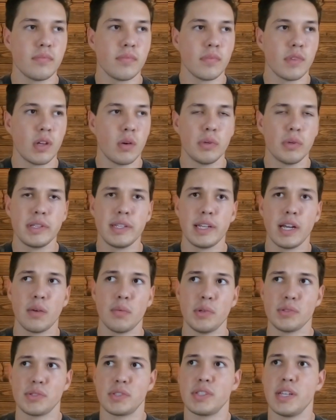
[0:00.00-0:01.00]
One thing I
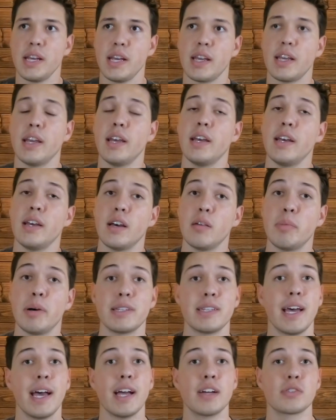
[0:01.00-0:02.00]
will say about
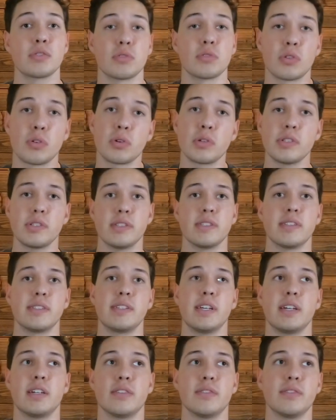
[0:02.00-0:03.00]
the actual course
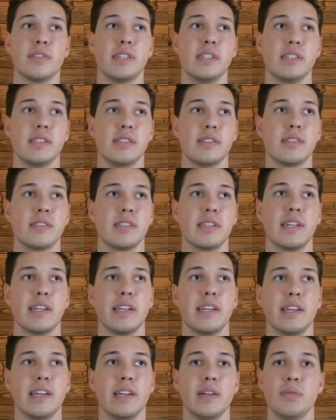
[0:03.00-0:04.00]
itself is
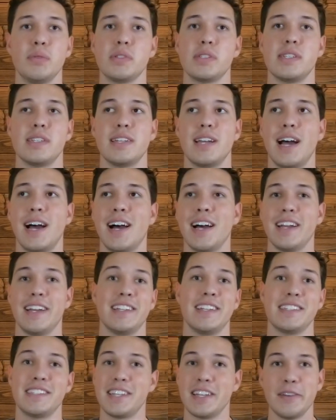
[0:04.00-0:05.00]
it was not
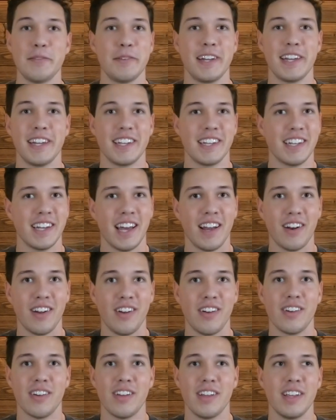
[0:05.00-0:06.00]
intimidating at
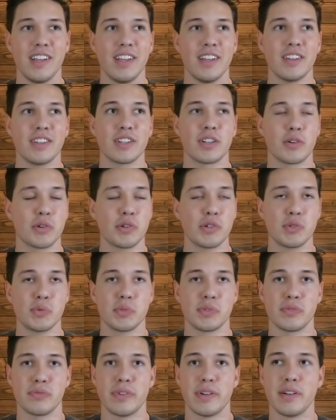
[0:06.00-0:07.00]
all. The course
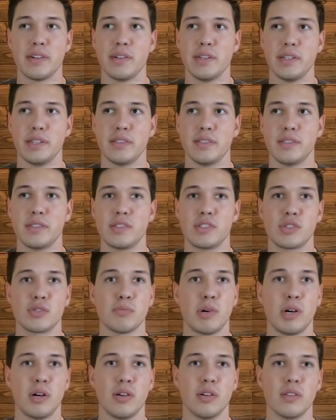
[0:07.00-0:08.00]
was very
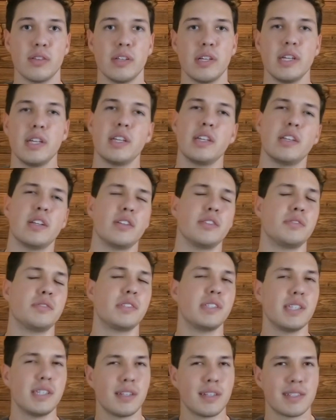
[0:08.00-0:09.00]
small. You know, you
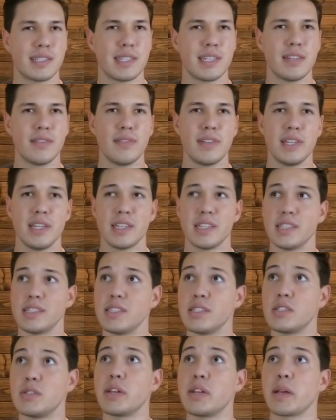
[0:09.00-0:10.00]
see it on TV and it's
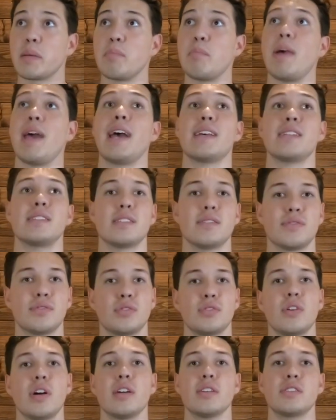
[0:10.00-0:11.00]
just like massive
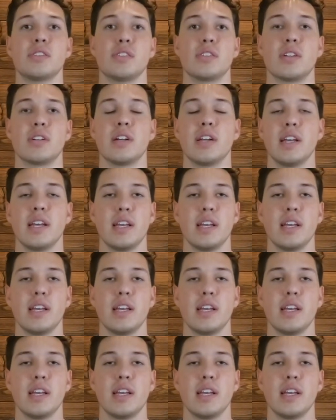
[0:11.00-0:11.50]
structure.